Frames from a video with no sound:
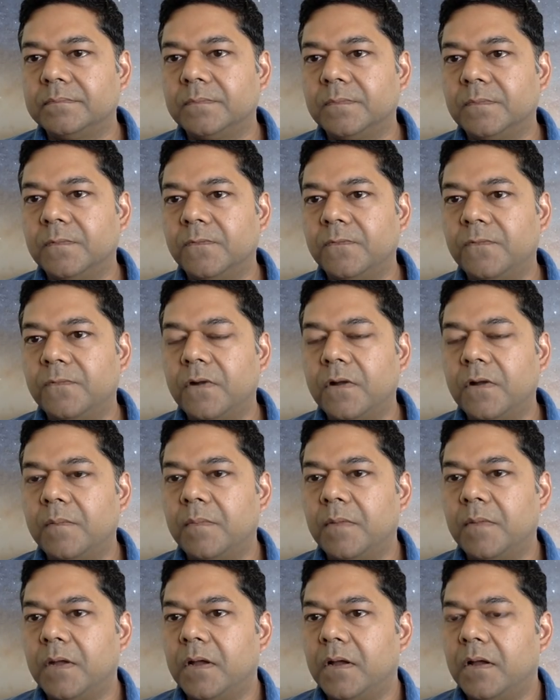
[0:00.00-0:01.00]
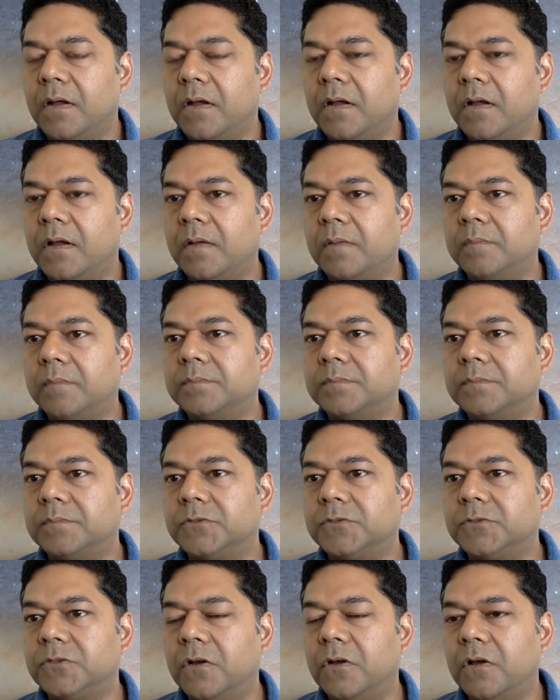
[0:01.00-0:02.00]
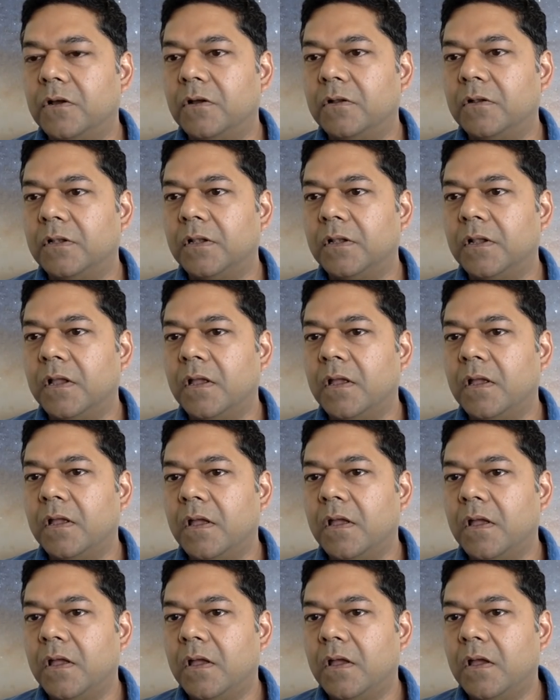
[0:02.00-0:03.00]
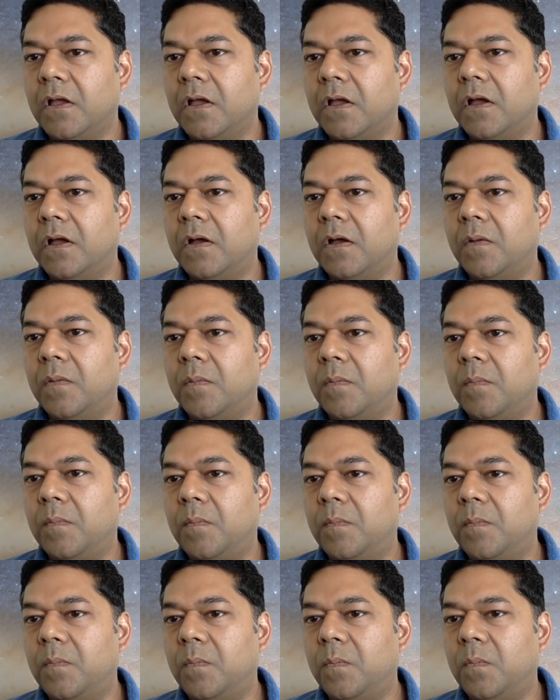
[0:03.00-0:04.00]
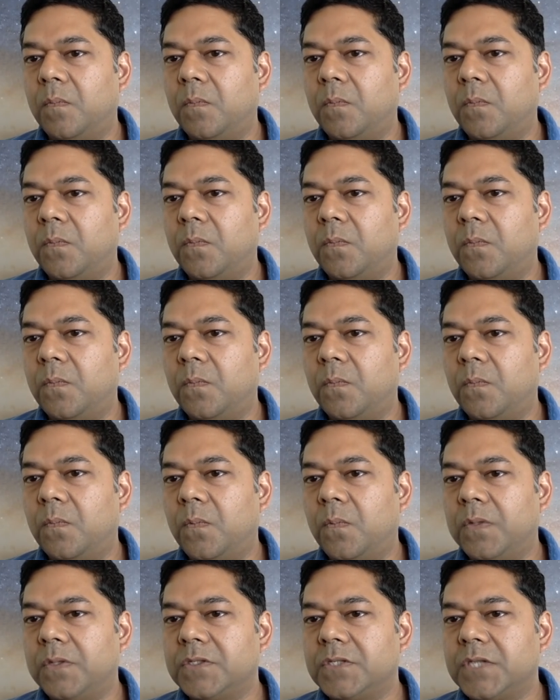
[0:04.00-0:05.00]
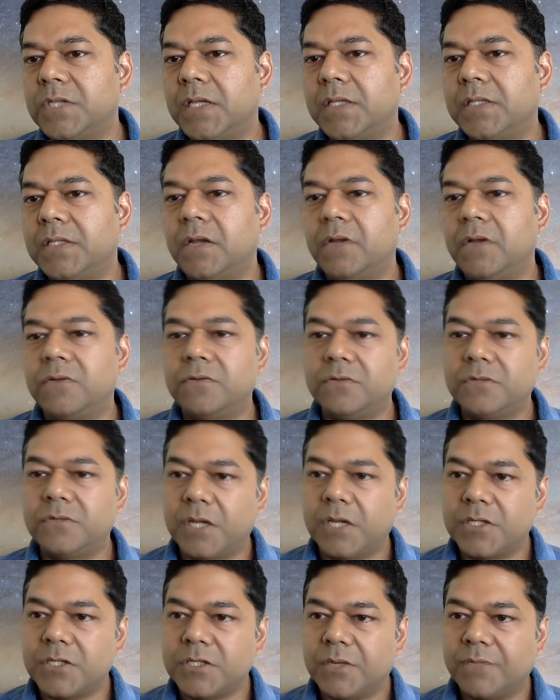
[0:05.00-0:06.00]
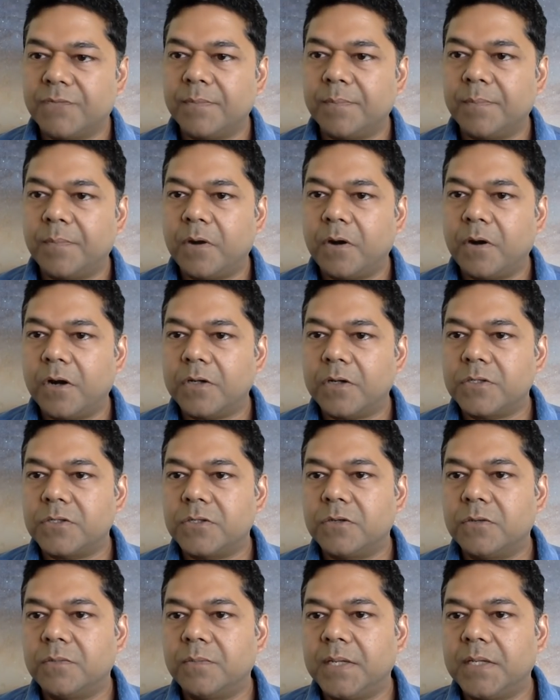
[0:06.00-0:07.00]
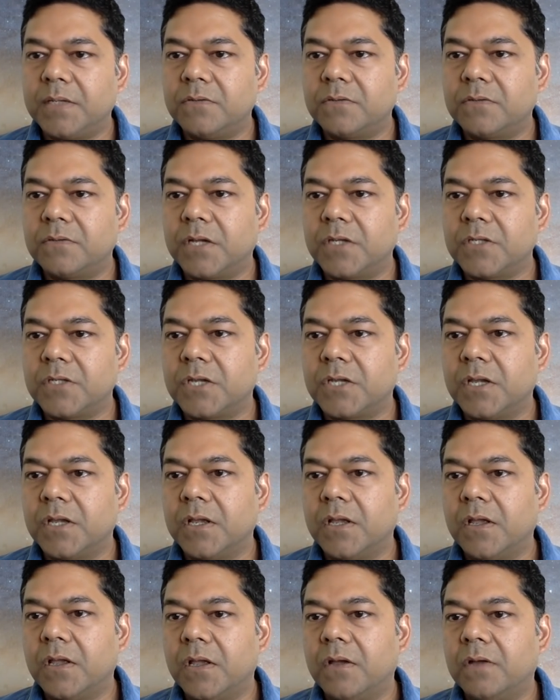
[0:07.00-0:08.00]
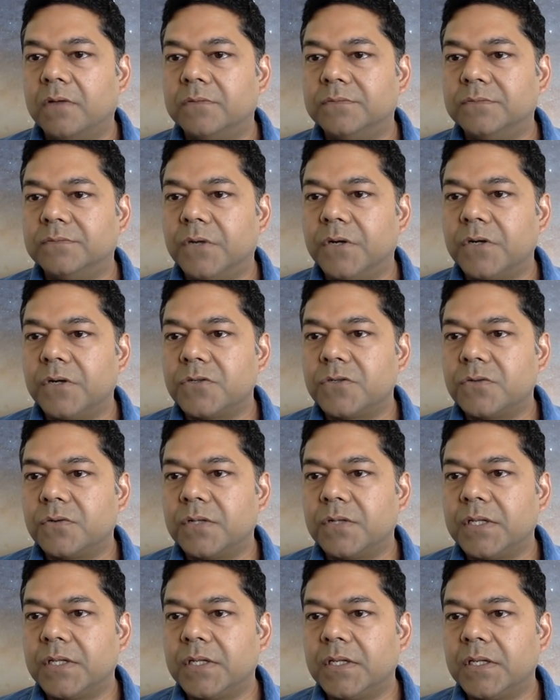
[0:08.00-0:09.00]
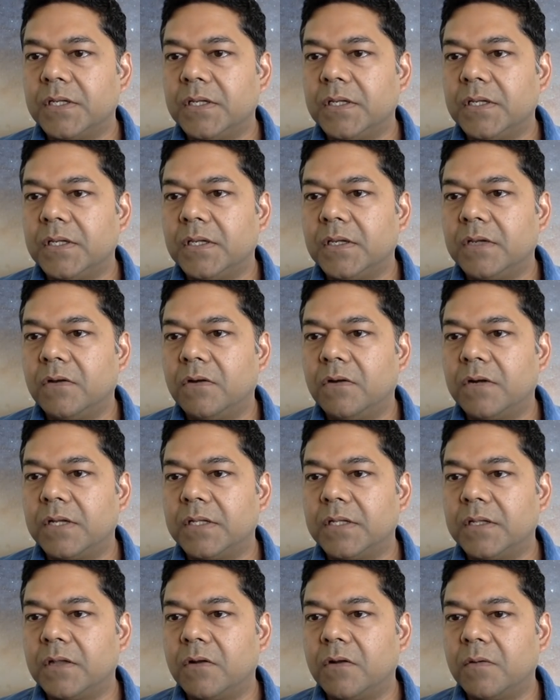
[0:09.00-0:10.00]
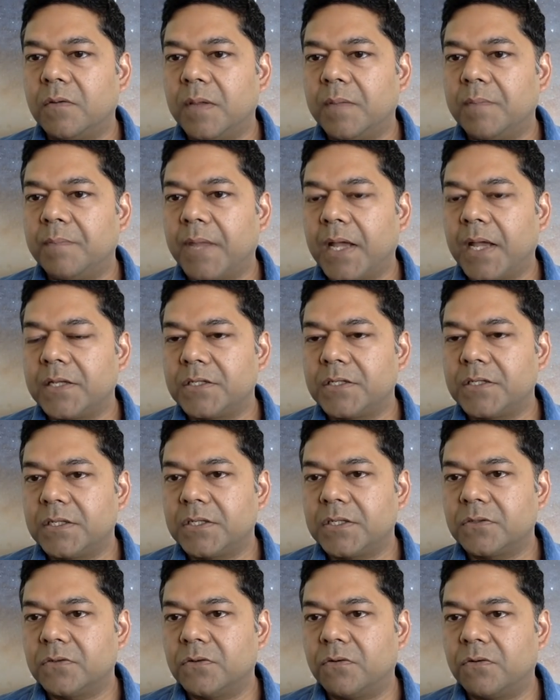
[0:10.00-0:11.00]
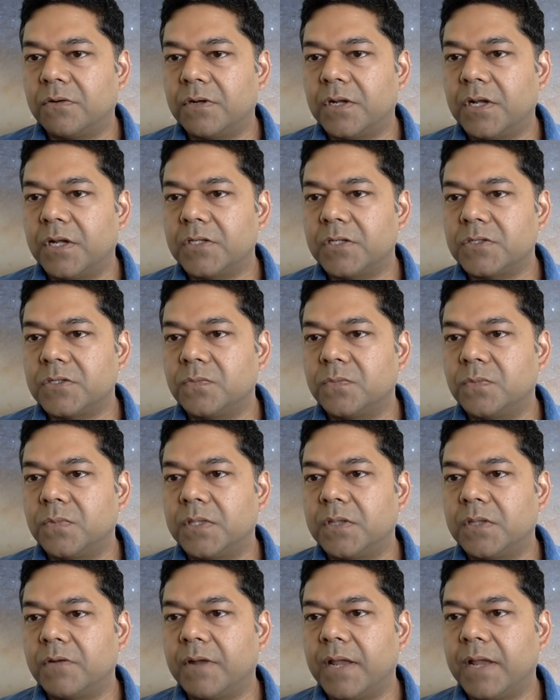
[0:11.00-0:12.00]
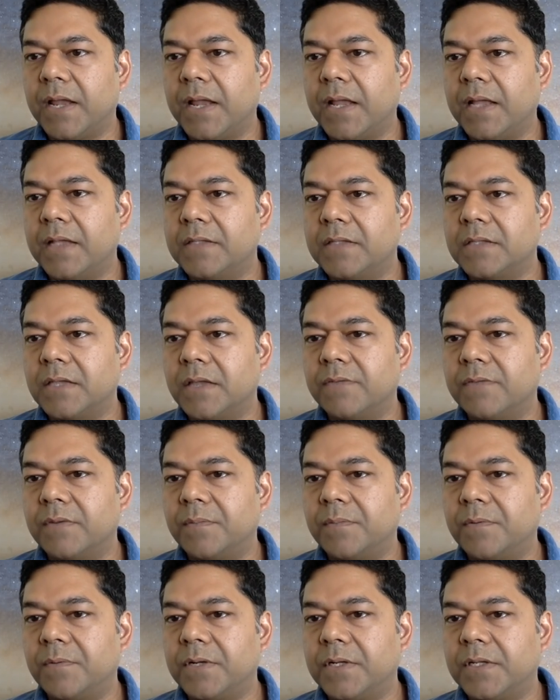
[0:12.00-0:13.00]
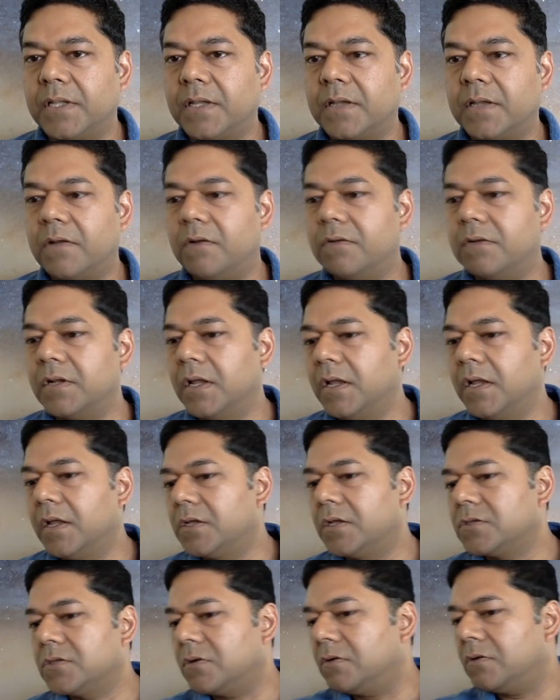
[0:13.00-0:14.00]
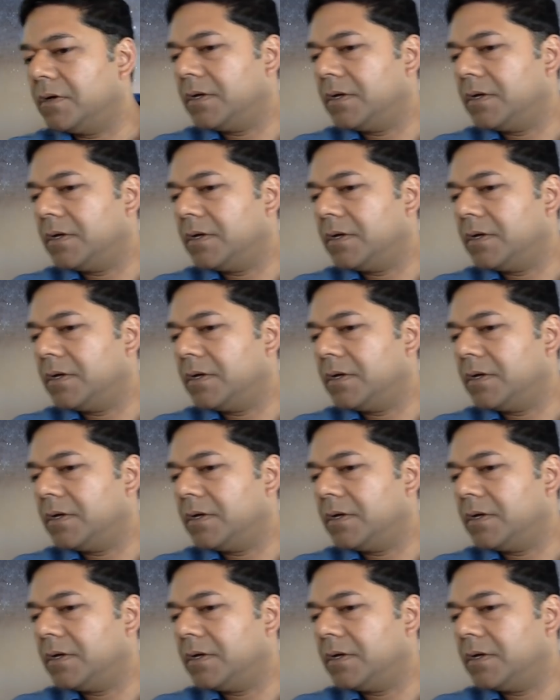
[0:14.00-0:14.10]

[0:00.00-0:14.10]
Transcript: From John, when you say to touch different parts, do you mean to touch virtually, or in our imagination, or touch with our hands after printing the code? So